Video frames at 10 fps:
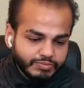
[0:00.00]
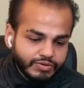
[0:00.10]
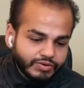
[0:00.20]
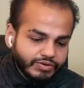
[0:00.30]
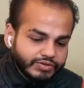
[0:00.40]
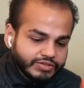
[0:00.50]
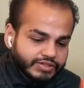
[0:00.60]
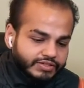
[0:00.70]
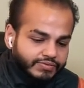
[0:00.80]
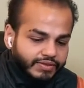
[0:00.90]
or
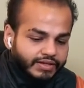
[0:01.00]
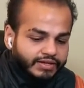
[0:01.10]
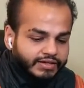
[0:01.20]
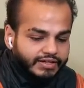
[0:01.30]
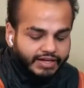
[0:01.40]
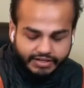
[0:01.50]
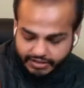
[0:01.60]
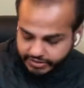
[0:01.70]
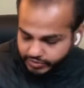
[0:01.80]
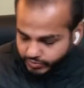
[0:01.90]
creating a
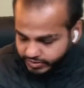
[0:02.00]
new one?